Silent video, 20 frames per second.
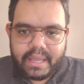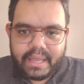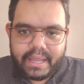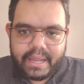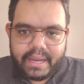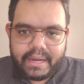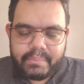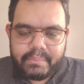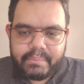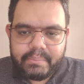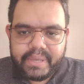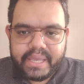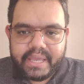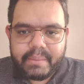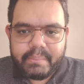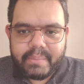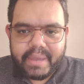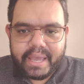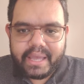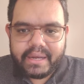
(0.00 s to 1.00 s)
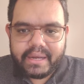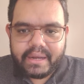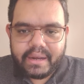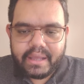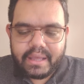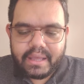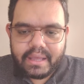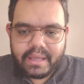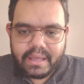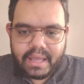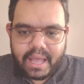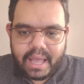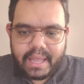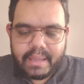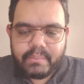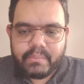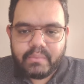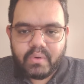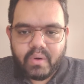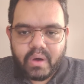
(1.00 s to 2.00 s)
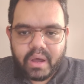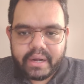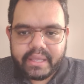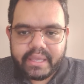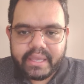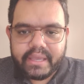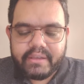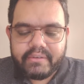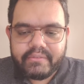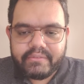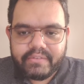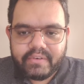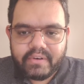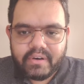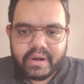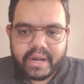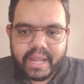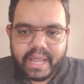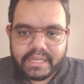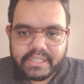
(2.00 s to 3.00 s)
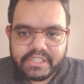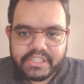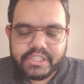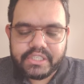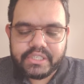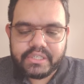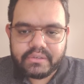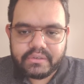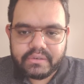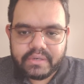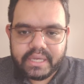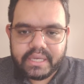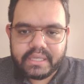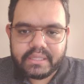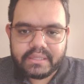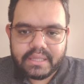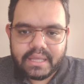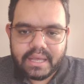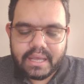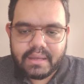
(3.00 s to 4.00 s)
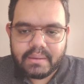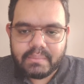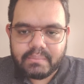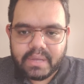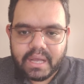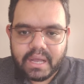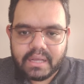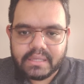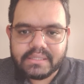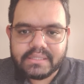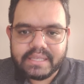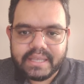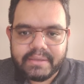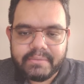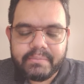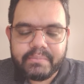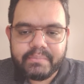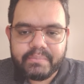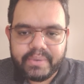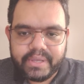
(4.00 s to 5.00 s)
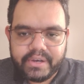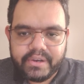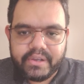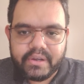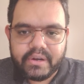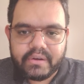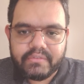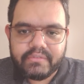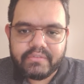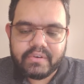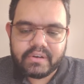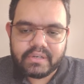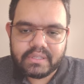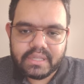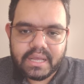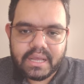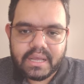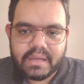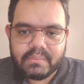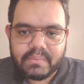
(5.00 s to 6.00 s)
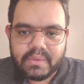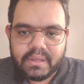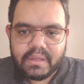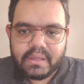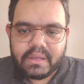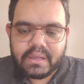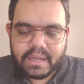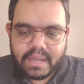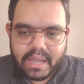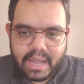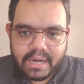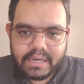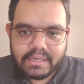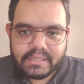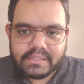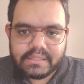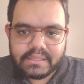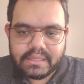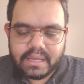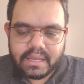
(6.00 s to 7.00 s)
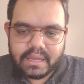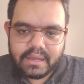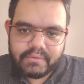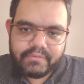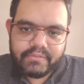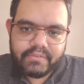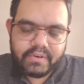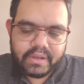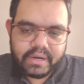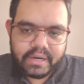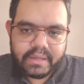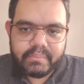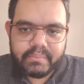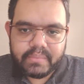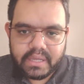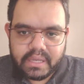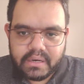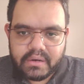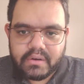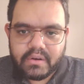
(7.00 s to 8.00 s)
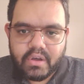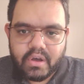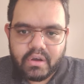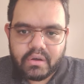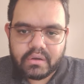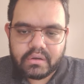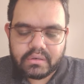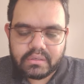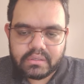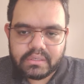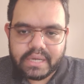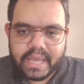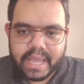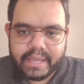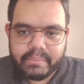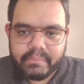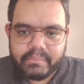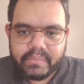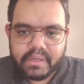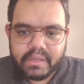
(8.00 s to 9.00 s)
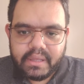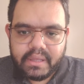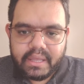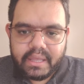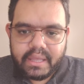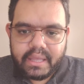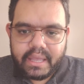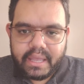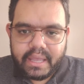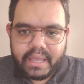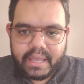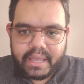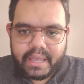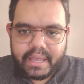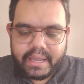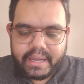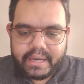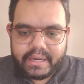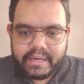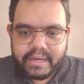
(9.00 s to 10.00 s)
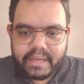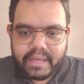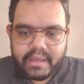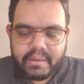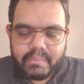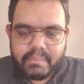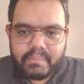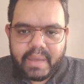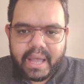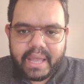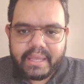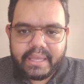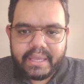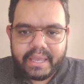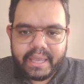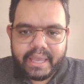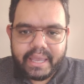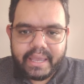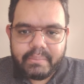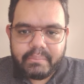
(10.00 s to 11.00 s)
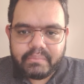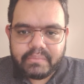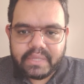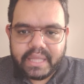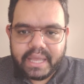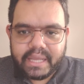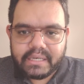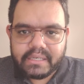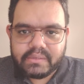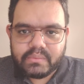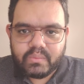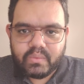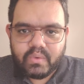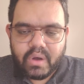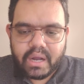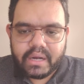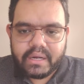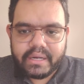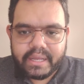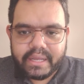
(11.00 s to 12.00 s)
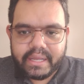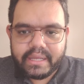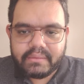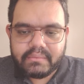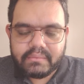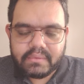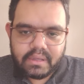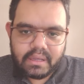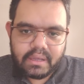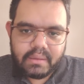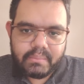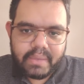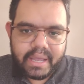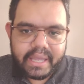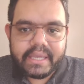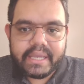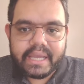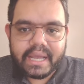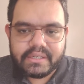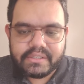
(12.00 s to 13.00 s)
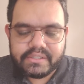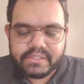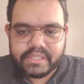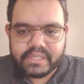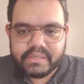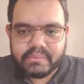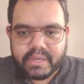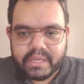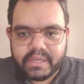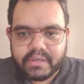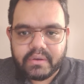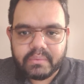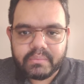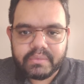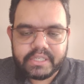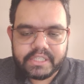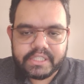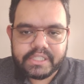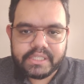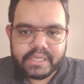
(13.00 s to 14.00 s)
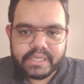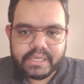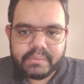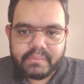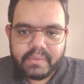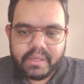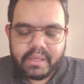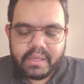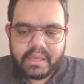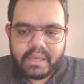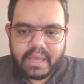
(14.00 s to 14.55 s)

And being a man, I am working for ensuring the safe period for the girls for a long time. And my aim that one day my country, my community